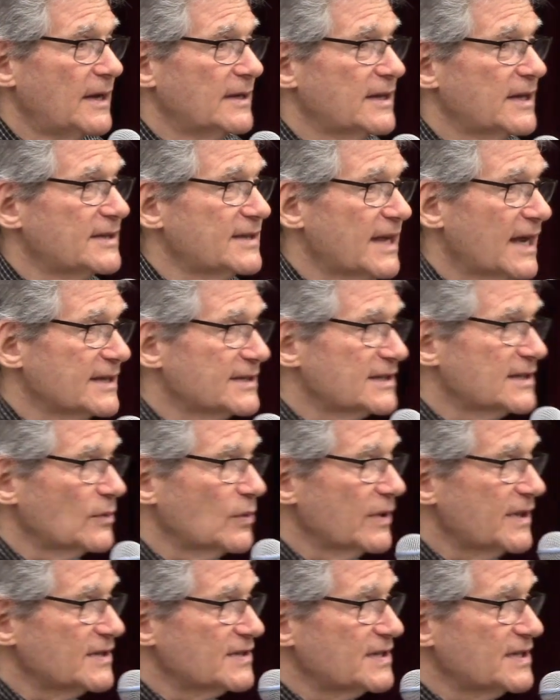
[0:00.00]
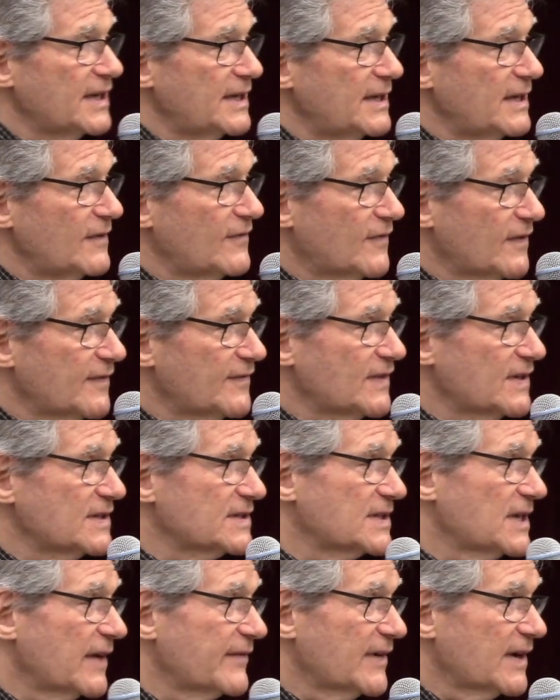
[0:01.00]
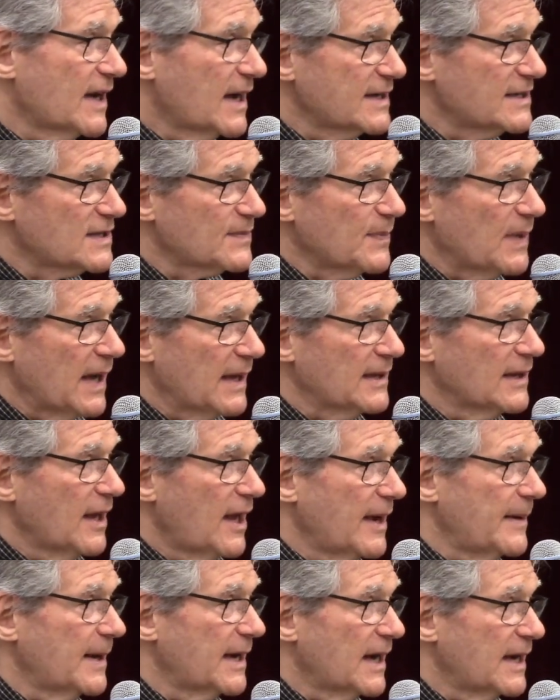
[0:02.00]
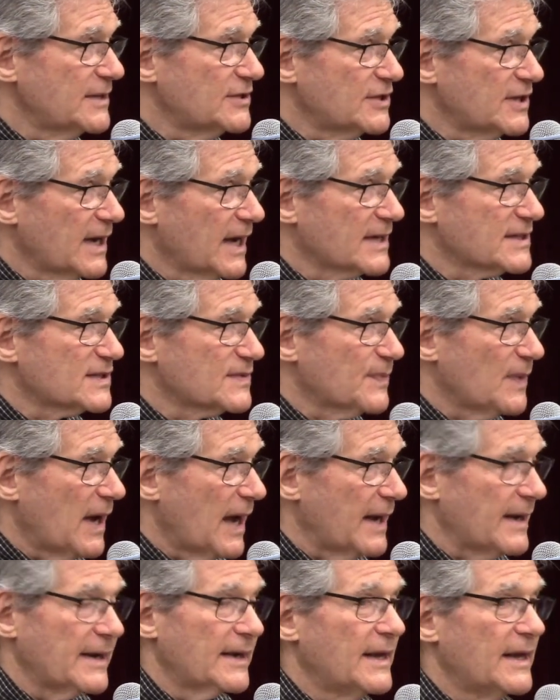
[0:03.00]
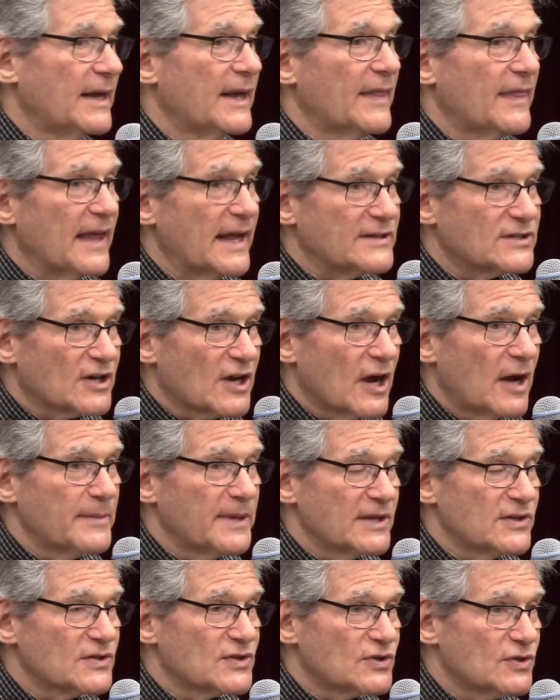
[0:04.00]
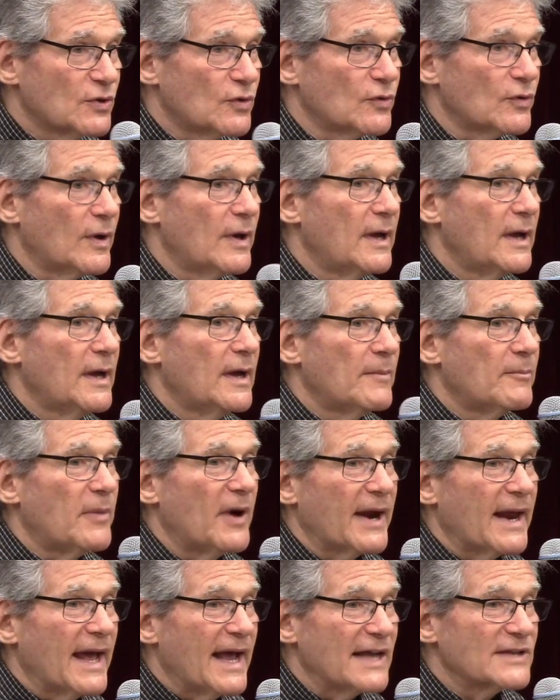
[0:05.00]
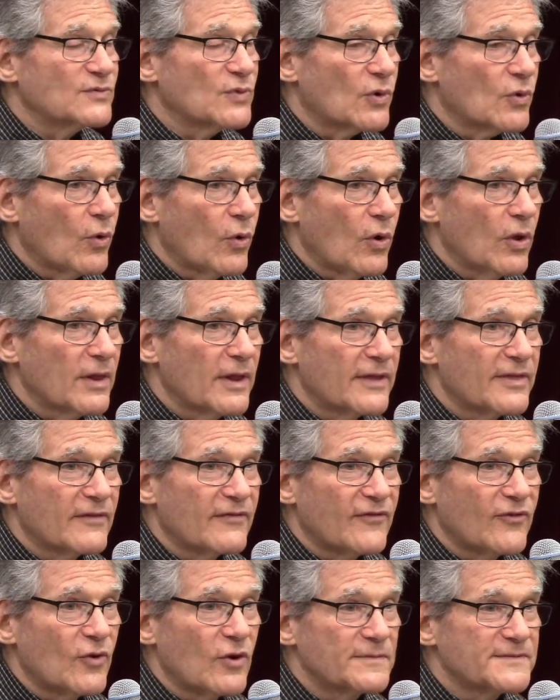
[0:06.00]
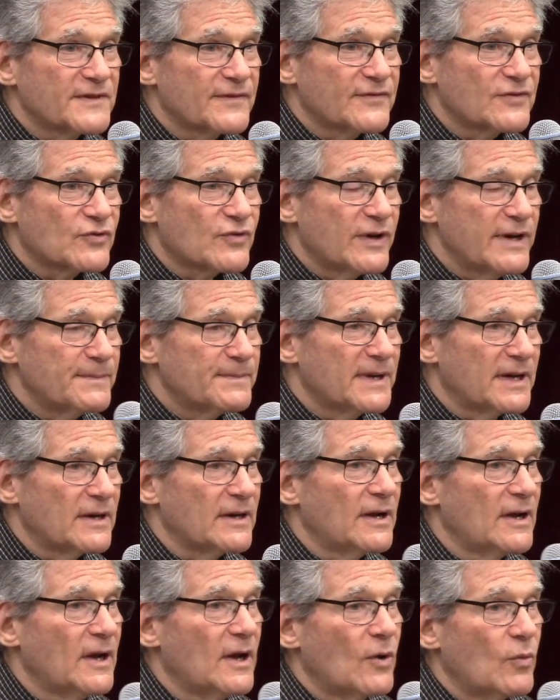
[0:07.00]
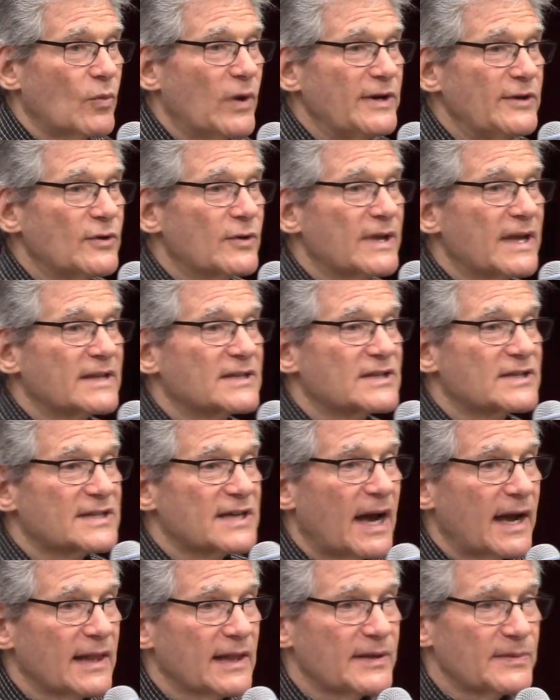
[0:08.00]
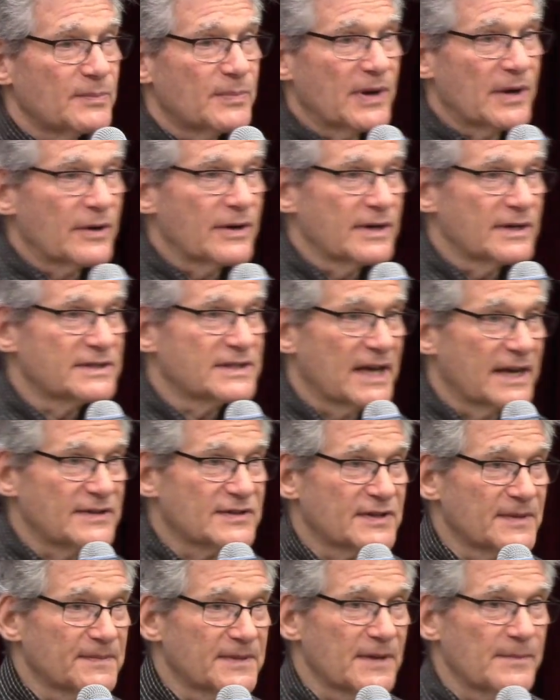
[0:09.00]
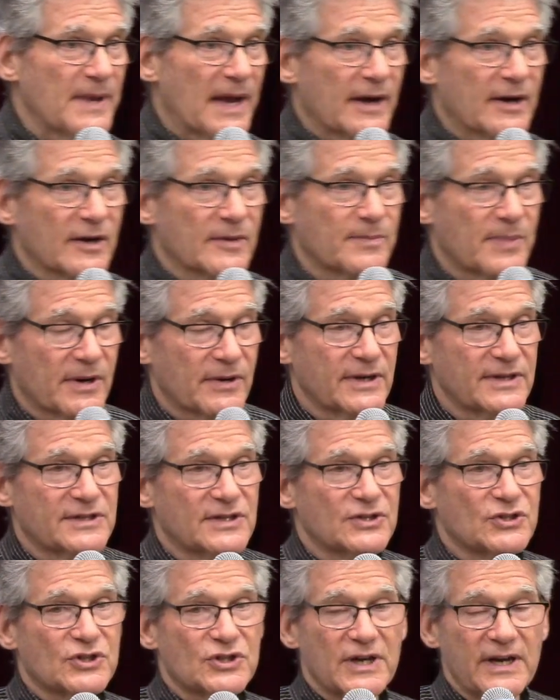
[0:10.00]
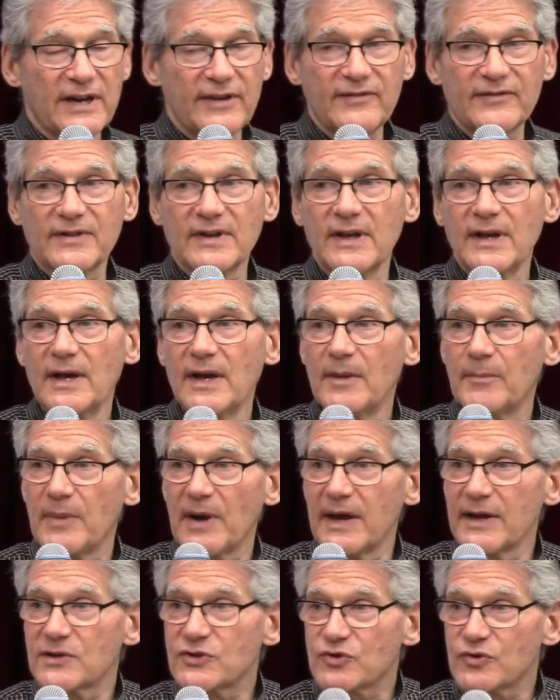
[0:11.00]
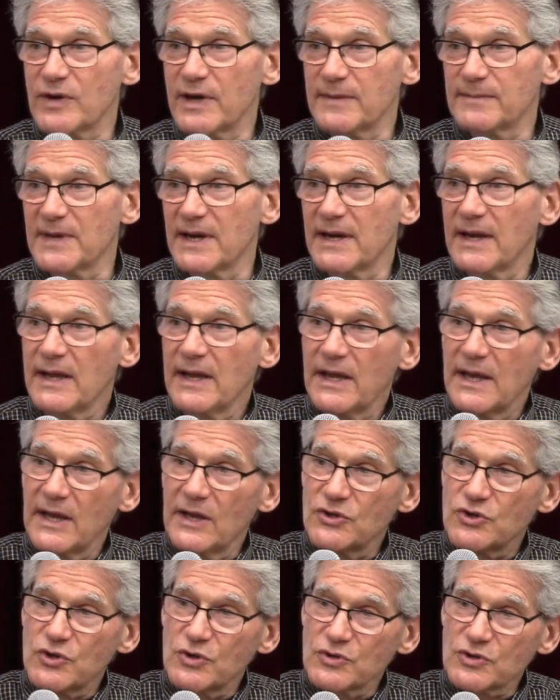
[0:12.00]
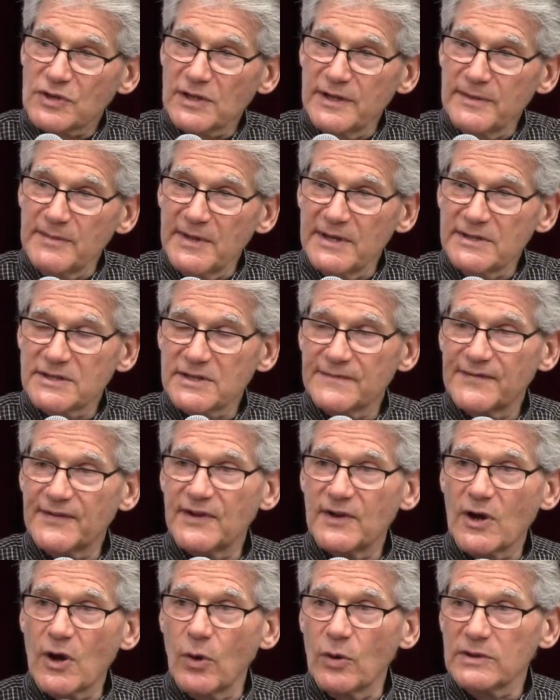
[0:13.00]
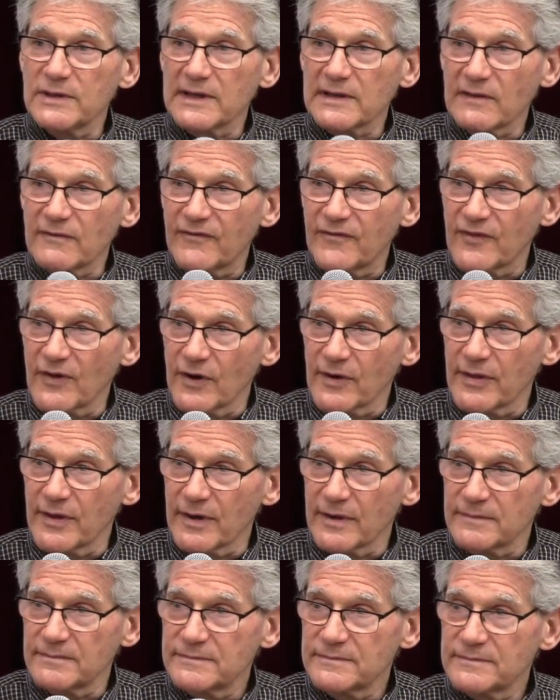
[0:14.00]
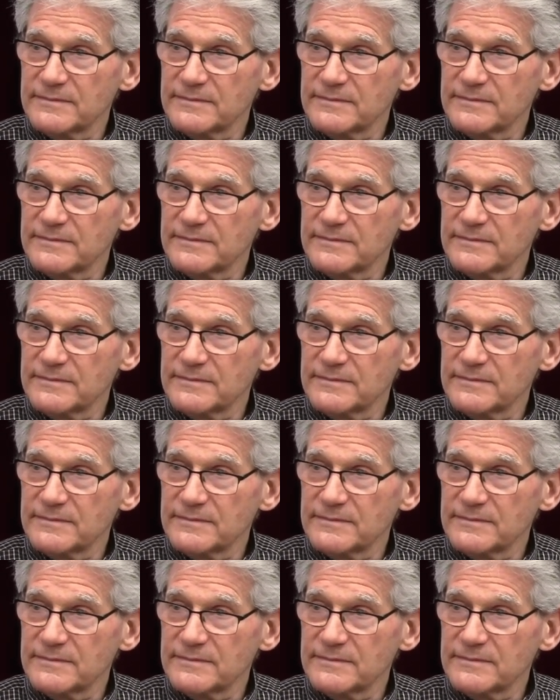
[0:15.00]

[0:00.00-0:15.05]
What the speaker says: to test them with the CD57 I-Spot Lyme and IGX Spot. That's coming soon. But as with all other forms of treatment, when you get silent periods, asymptomatic periods achieved by a treatment, it usually means if you go a little further,